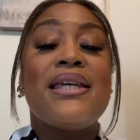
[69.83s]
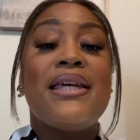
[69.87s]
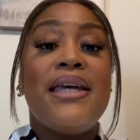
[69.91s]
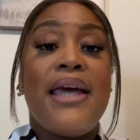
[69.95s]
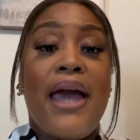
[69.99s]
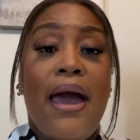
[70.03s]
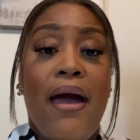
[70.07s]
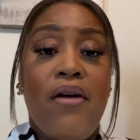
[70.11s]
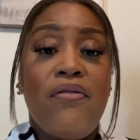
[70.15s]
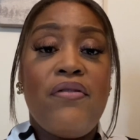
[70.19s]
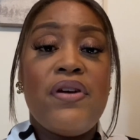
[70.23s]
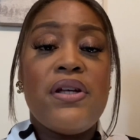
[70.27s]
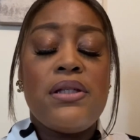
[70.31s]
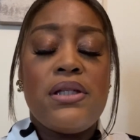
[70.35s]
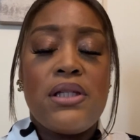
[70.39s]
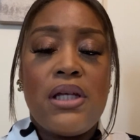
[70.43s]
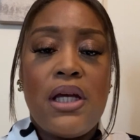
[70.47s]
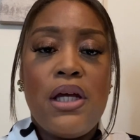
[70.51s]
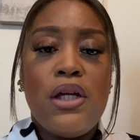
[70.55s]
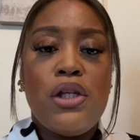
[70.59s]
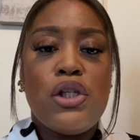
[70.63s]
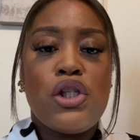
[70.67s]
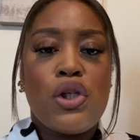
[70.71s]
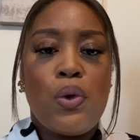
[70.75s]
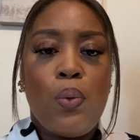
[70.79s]

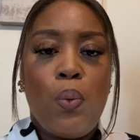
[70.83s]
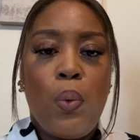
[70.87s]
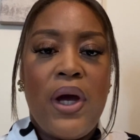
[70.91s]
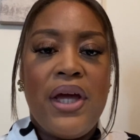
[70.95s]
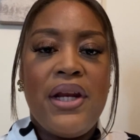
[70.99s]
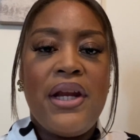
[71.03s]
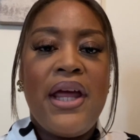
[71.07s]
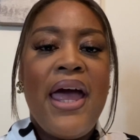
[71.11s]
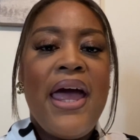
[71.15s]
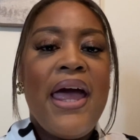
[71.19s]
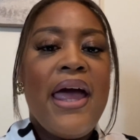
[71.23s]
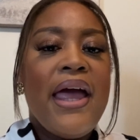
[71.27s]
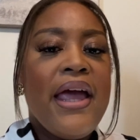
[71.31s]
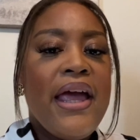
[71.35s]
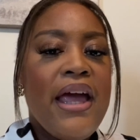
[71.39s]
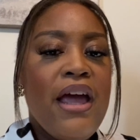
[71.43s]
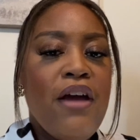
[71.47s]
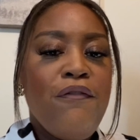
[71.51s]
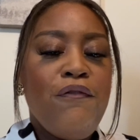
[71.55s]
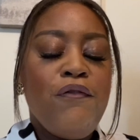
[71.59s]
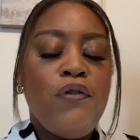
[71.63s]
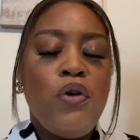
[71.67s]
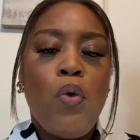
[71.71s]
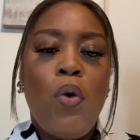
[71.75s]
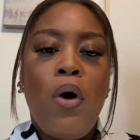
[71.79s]
guaranteed to win
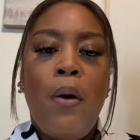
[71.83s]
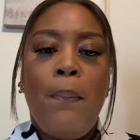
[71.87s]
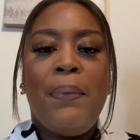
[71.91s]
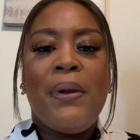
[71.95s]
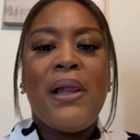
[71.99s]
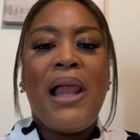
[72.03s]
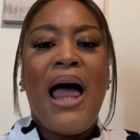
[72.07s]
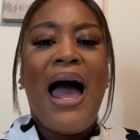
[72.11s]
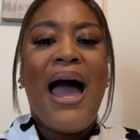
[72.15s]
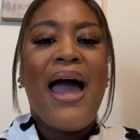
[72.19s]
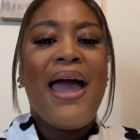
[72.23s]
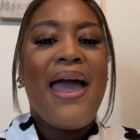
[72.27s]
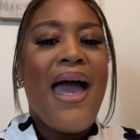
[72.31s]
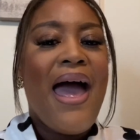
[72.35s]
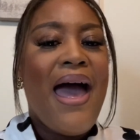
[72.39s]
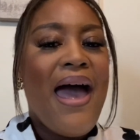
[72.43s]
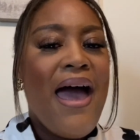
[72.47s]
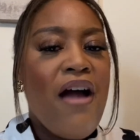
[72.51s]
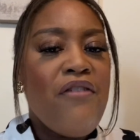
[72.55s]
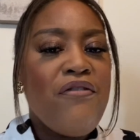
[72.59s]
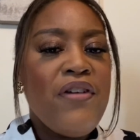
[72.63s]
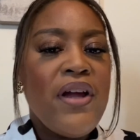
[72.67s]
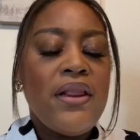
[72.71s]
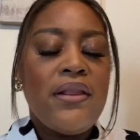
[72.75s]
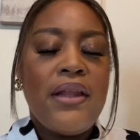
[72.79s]
if you apply
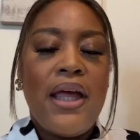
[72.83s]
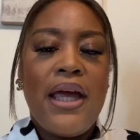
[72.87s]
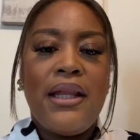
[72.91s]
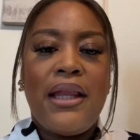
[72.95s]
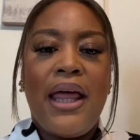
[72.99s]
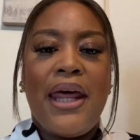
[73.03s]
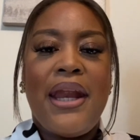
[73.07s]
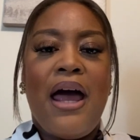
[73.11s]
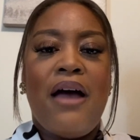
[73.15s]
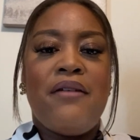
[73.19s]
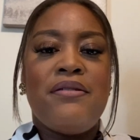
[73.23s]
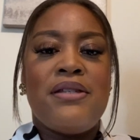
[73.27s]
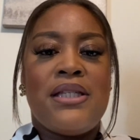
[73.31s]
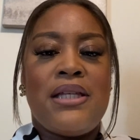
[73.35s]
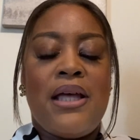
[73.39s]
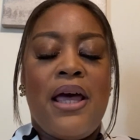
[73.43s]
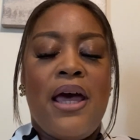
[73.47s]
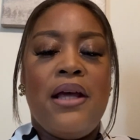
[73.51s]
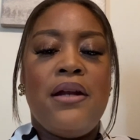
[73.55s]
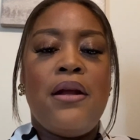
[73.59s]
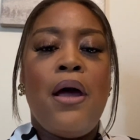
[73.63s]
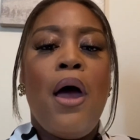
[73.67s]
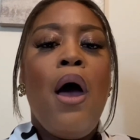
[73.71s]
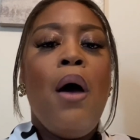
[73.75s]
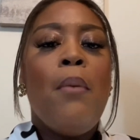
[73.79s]
everything that I've
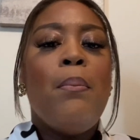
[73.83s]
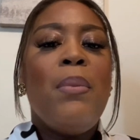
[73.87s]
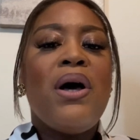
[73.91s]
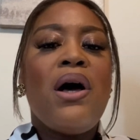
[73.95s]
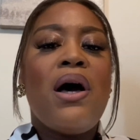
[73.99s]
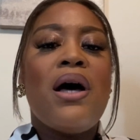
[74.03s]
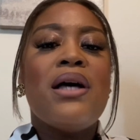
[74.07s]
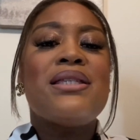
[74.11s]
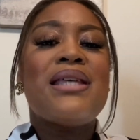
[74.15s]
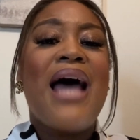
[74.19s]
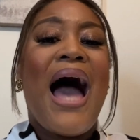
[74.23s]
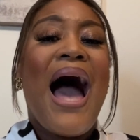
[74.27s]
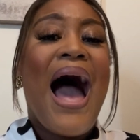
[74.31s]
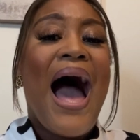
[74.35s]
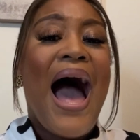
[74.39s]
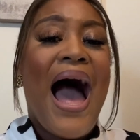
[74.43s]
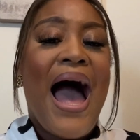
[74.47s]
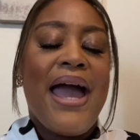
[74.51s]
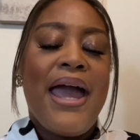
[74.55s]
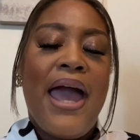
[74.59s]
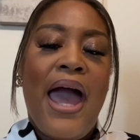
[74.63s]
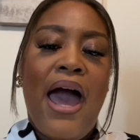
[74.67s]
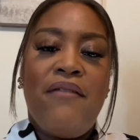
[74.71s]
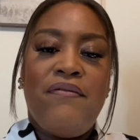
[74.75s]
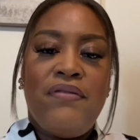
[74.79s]
said because
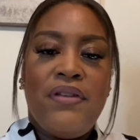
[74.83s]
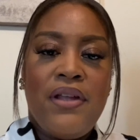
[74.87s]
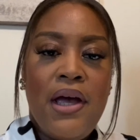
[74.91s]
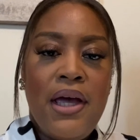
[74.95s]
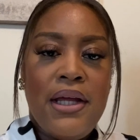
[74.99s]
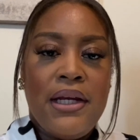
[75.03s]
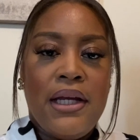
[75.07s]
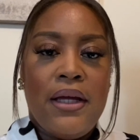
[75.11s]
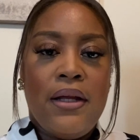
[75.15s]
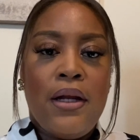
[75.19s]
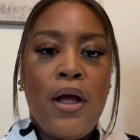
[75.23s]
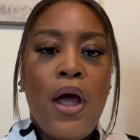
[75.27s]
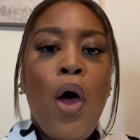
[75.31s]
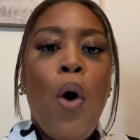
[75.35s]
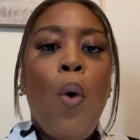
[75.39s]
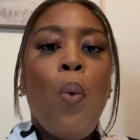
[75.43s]
I have done it.